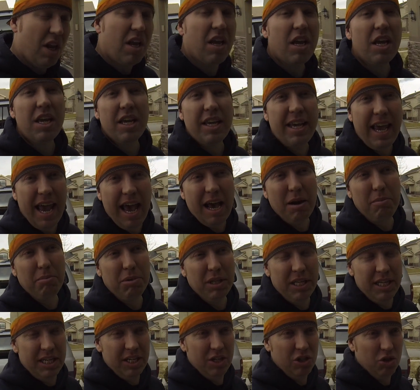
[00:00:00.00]
can
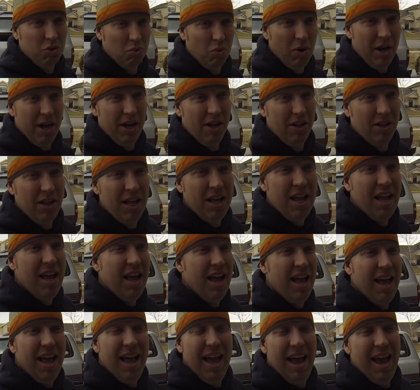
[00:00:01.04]
bleed it as well.
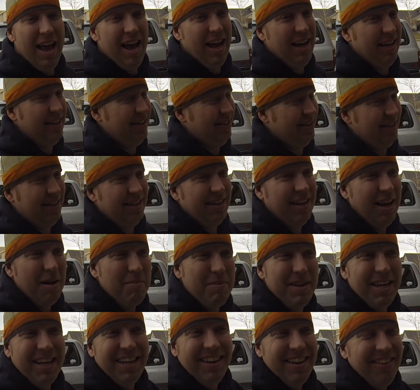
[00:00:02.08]
And I
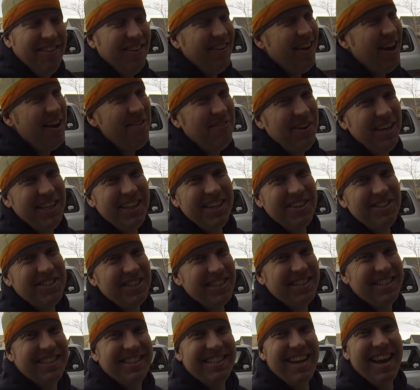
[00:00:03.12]
mean, maybe they're
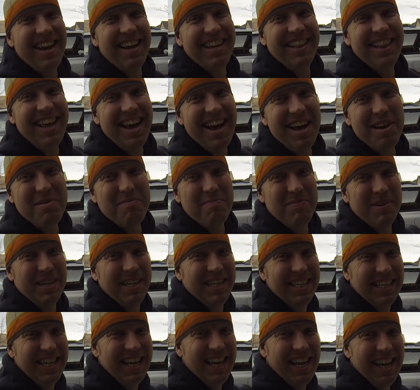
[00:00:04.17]
just saying that,
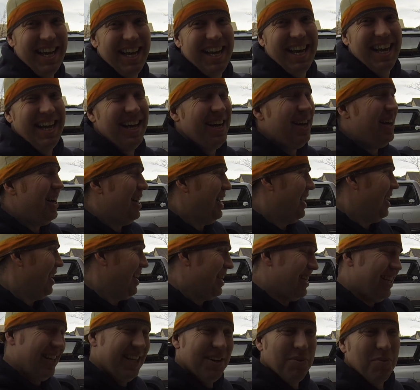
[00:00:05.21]
but
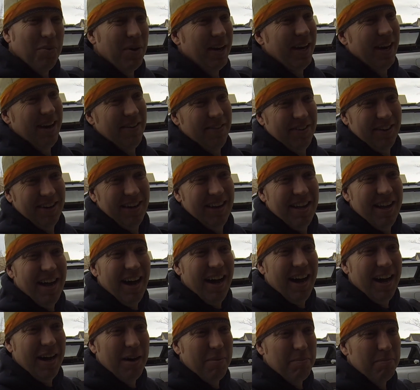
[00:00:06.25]
whatever.
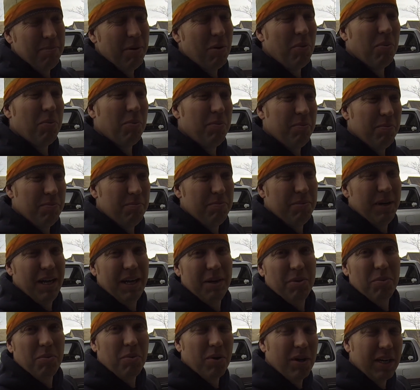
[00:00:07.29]
But
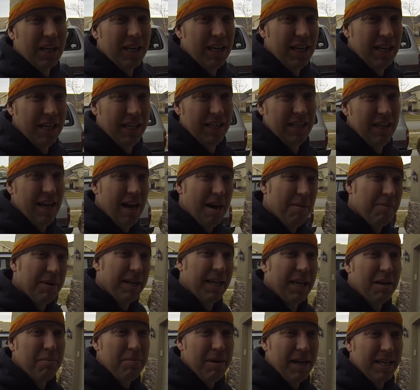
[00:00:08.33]
I'm gonna
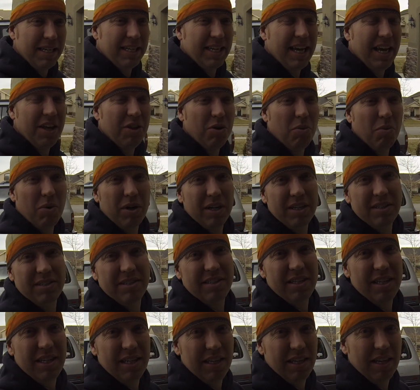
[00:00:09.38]
get it back together and we're gonna
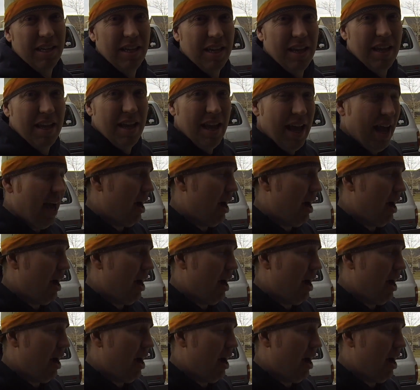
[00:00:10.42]
see how